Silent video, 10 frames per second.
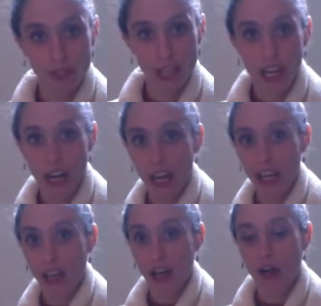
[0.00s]
And I
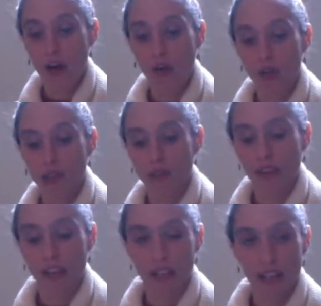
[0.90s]
can
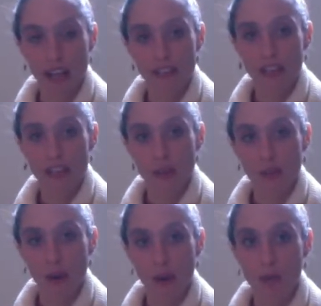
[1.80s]
cultivate that sense of
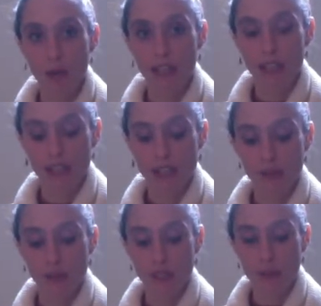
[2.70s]
home, that sense of
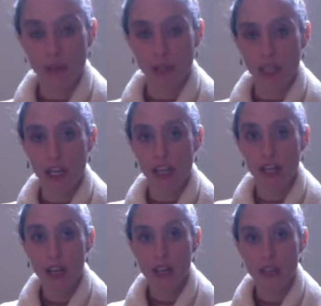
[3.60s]
stability,
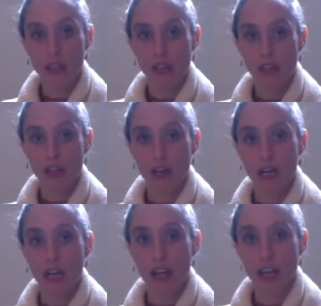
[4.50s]
security,